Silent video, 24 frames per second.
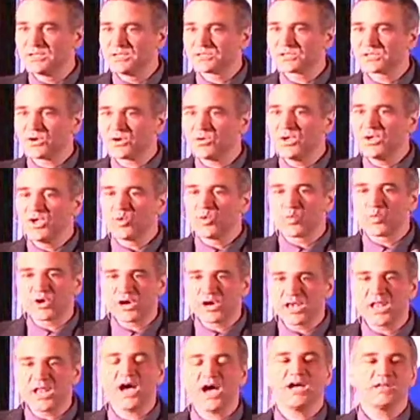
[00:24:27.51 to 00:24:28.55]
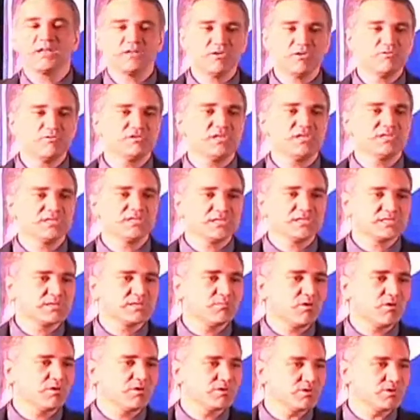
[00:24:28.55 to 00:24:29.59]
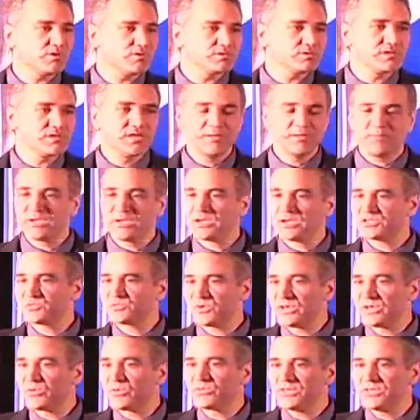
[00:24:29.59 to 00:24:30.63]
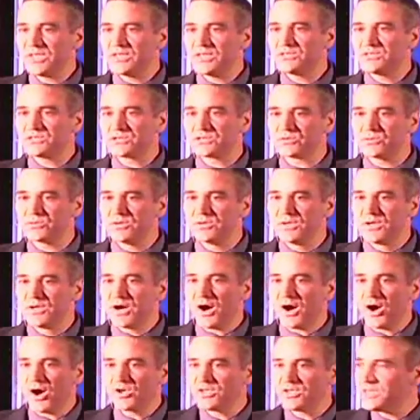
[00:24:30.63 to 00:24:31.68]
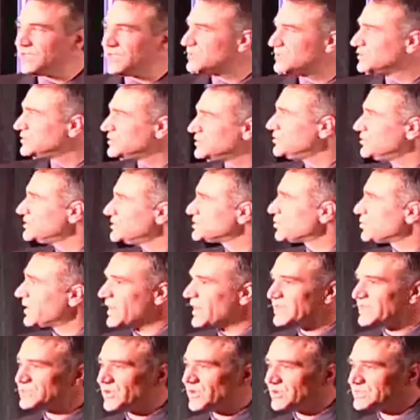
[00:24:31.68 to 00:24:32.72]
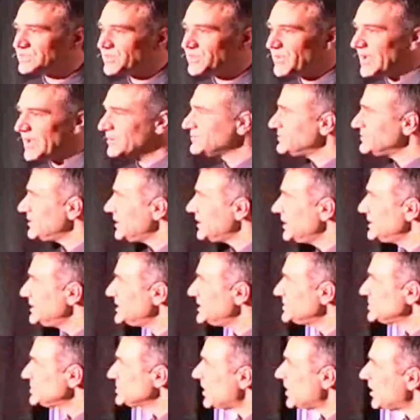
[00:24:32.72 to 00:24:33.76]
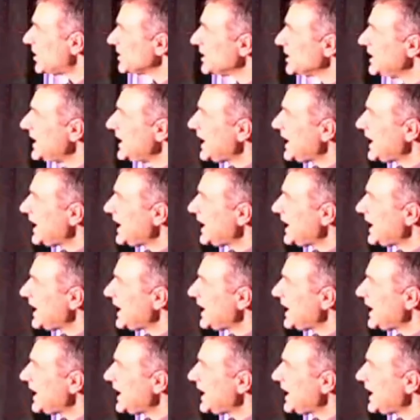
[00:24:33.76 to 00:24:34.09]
Just turn around and talk to your neighbor, you'll hear a story. So we're not using testimonials because we don't need to.